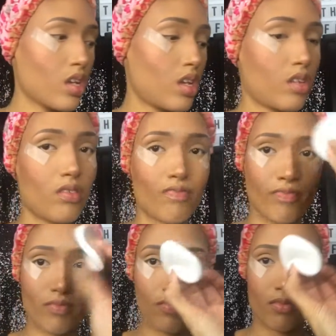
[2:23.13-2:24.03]
get it.
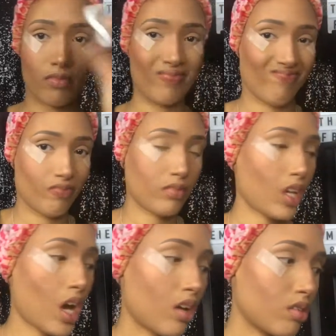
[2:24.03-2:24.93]

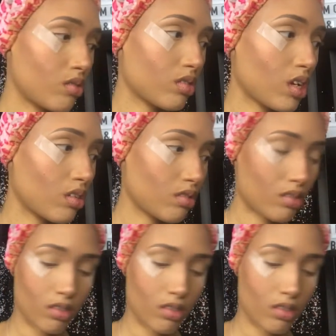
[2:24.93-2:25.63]
I don't use those.